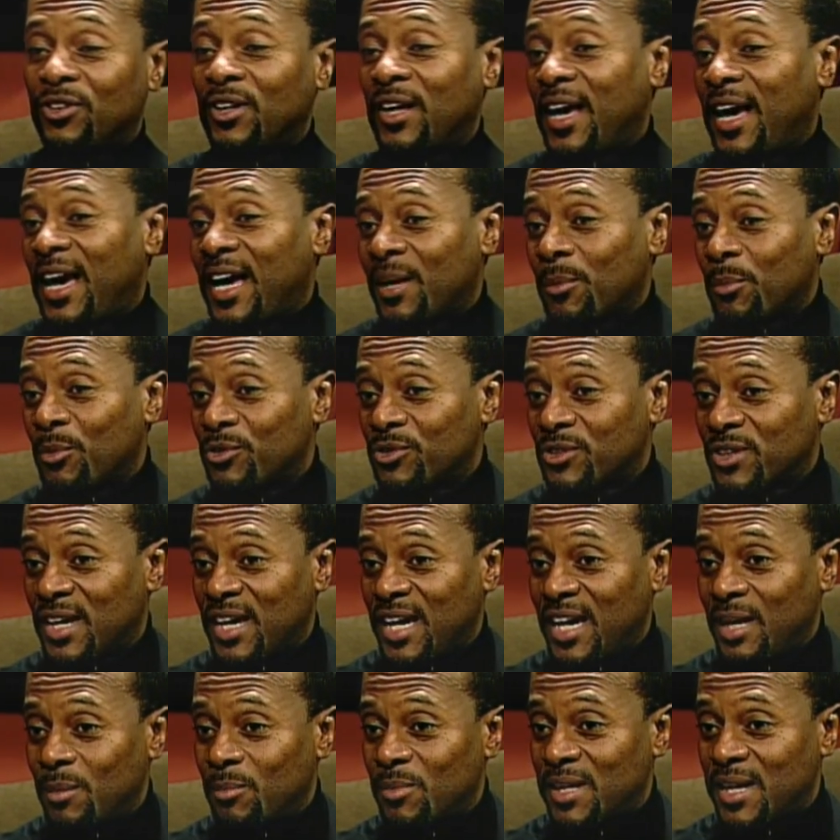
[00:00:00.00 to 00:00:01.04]
the animals
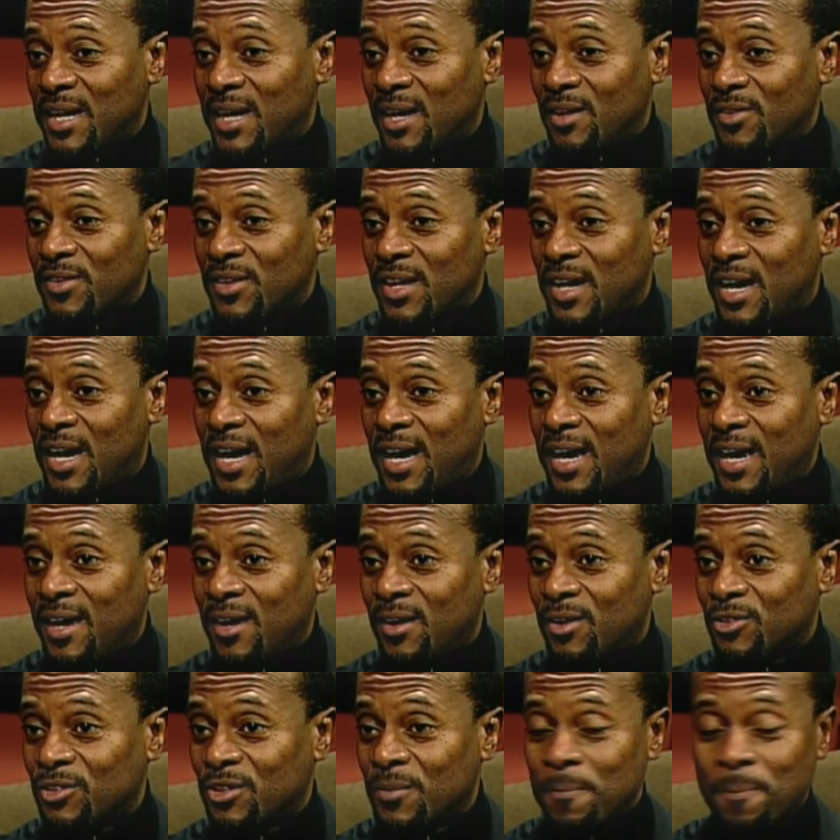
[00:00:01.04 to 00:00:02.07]
came down the
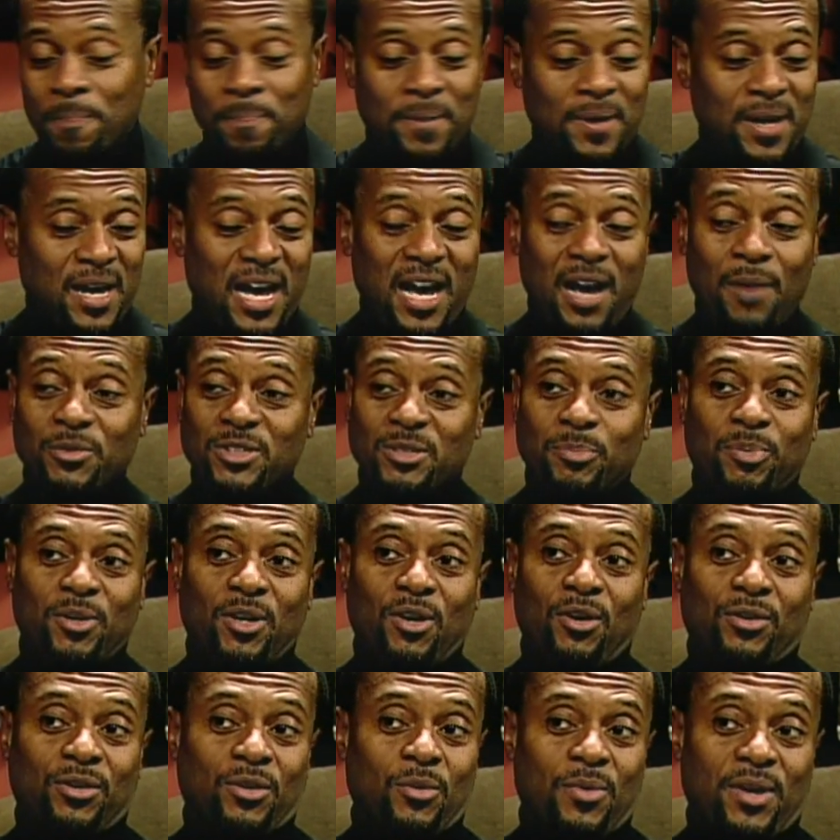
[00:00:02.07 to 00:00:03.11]
aisles. I was
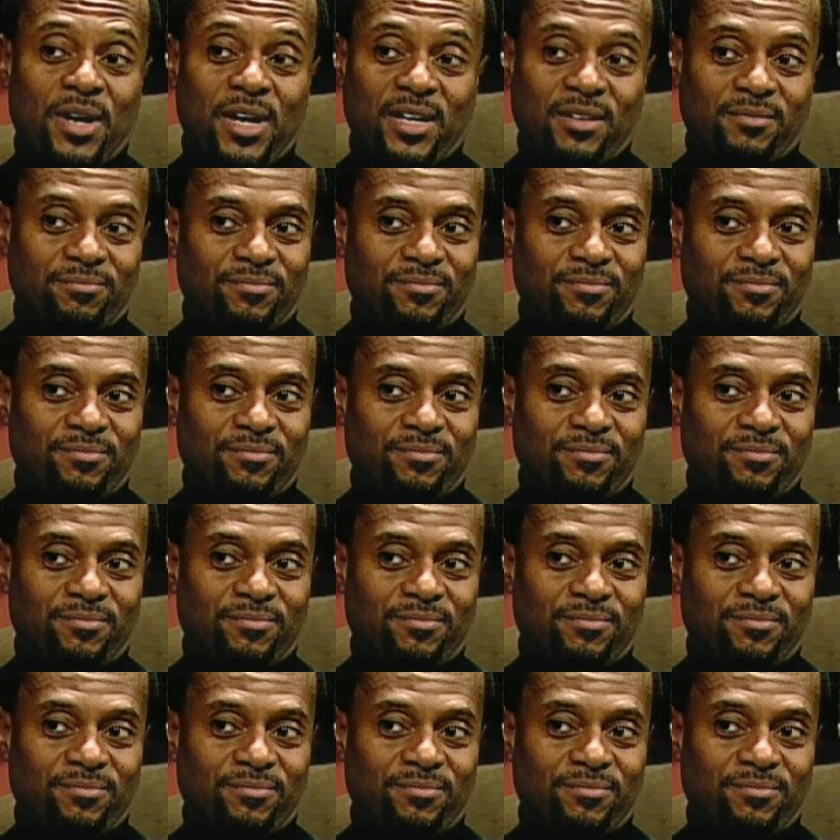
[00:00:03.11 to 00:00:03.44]
blown away.